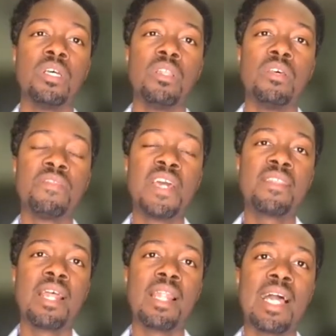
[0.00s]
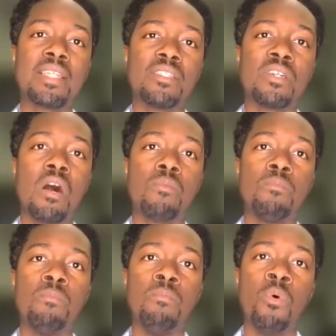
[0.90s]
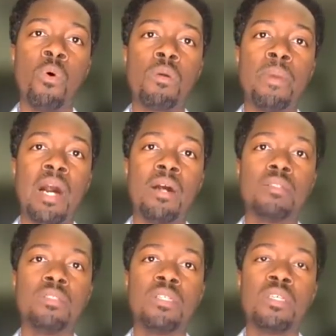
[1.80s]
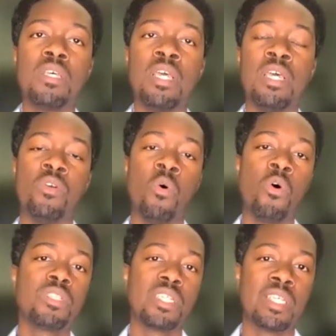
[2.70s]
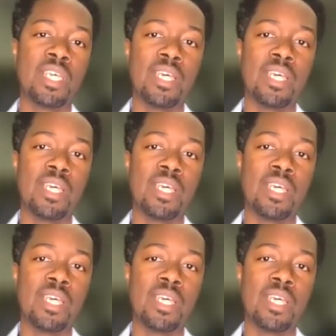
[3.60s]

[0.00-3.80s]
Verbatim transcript: The thing that I like to talk more about, in order to get